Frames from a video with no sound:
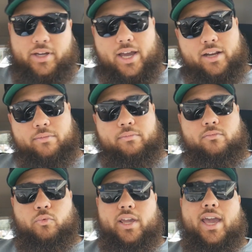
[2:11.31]
got
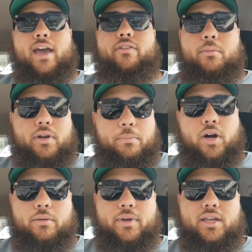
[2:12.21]
him, we have him an
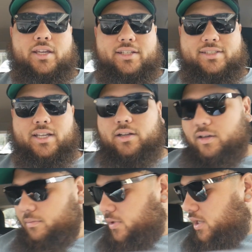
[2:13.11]
apartment, he's set
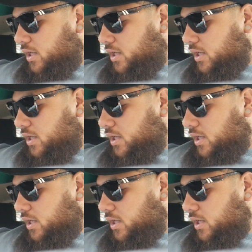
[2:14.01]
up,